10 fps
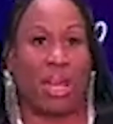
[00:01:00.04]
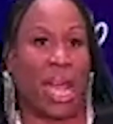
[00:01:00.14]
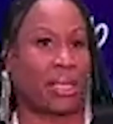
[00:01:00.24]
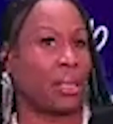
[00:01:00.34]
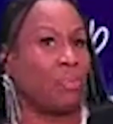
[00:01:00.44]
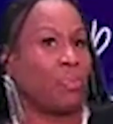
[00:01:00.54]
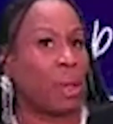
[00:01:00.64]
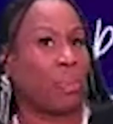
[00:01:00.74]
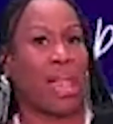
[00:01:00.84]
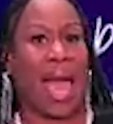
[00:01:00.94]
got the
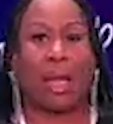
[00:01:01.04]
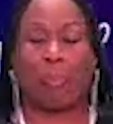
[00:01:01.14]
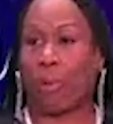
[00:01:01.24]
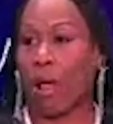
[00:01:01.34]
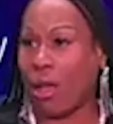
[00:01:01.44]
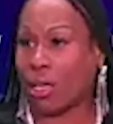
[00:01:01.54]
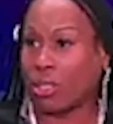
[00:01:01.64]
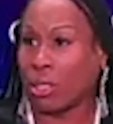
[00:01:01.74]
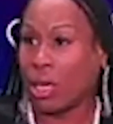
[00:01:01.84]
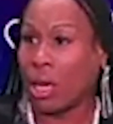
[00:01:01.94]
black
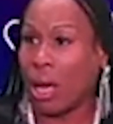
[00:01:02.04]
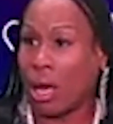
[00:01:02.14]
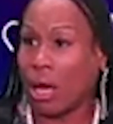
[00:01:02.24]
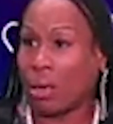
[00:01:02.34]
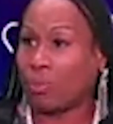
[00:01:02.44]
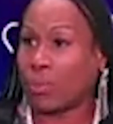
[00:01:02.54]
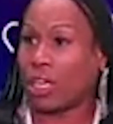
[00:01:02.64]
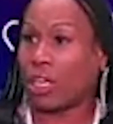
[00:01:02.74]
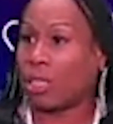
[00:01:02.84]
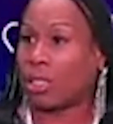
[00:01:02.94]
Bronx,
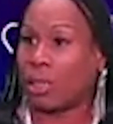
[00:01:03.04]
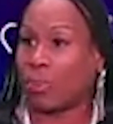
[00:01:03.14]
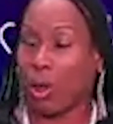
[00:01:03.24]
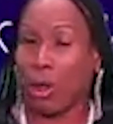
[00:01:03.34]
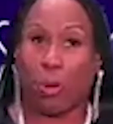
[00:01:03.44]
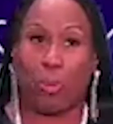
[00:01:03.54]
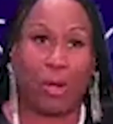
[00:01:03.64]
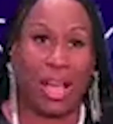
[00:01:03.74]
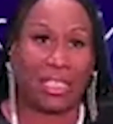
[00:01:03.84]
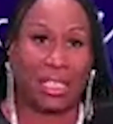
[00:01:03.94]
the borough
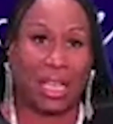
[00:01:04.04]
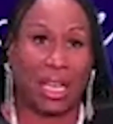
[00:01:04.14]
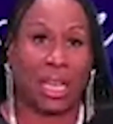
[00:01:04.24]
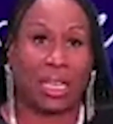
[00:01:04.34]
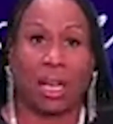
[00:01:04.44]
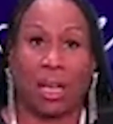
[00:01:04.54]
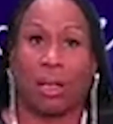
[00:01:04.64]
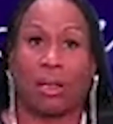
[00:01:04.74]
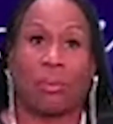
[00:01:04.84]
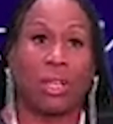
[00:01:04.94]
president,
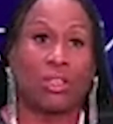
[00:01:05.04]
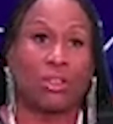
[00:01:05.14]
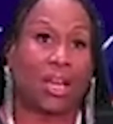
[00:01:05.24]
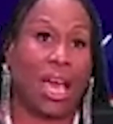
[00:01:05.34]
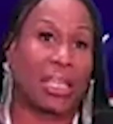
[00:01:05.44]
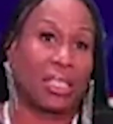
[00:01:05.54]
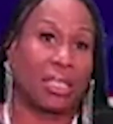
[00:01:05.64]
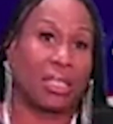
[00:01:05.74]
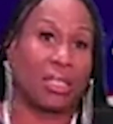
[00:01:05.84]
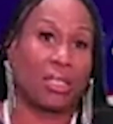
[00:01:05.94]
you
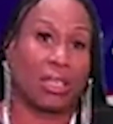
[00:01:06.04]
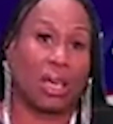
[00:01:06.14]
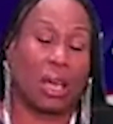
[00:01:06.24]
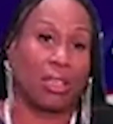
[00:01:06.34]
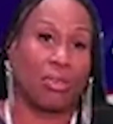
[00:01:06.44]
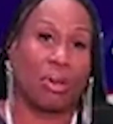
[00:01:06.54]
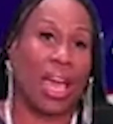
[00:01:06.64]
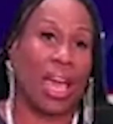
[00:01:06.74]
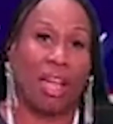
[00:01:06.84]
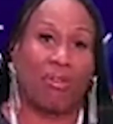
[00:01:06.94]

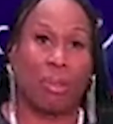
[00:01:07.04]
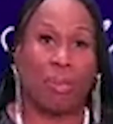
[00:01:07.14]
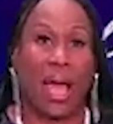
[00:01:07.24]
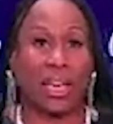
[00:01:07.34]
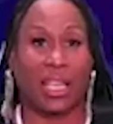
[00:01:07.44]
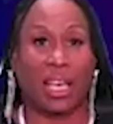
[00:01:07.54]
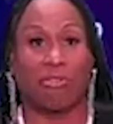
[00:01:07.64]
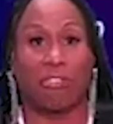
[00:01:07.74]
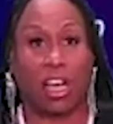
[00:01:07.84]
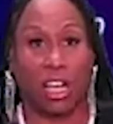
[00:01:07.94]
got everybody
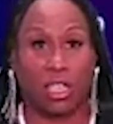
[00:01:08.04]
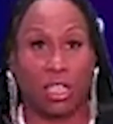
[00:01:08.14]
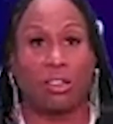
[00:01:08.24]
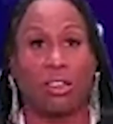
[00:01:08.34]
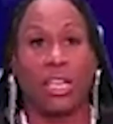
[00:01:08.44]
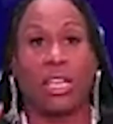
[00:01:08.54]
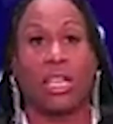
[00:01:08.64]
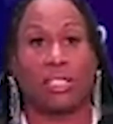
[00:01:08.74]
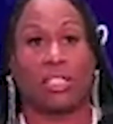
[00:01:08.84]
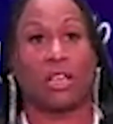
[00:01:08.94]
of color
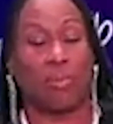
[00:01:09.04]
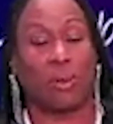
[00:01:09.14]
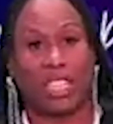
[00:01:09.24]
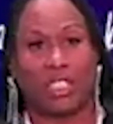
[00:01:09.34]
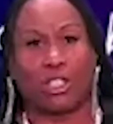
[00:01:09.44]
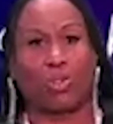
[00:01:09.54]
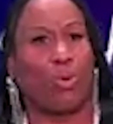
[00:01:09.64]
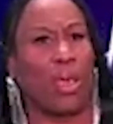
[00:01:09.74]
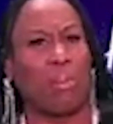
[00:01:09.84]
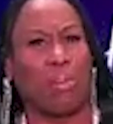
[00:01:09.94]
in some places,
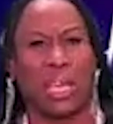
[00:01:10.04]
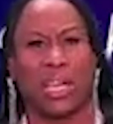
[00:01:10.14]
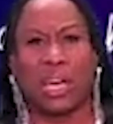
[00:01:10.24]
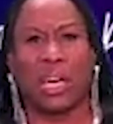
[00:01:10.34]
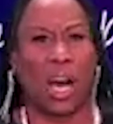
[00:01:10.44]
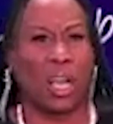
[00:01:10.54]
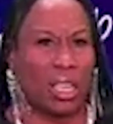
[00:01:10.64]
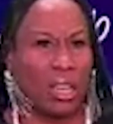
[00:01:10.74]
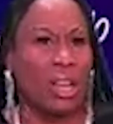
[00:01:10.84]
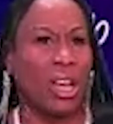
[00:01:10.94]
women,
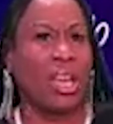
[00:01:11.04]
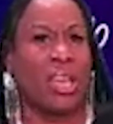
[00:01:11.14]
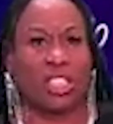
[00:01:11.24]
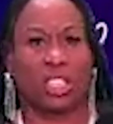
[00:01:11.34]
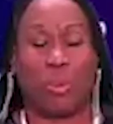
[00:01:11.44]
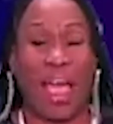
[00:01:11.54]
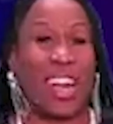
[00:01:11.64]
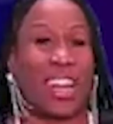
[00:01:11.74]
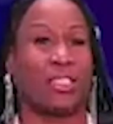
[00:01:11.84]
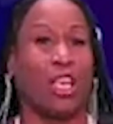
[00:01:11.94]
color,
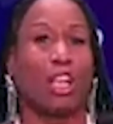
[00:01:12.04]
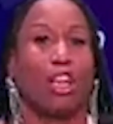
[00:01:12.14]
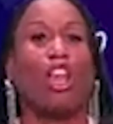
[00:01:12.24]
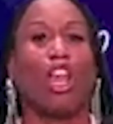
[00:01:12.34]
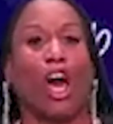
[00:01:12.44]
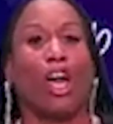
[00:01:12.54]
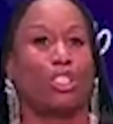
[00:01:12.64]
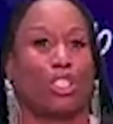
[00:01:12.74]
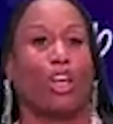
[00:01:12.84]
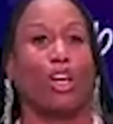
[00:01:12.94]
Hispanics,
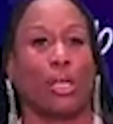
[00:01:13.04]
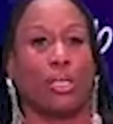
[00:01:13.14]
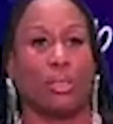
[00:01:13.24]
looks good.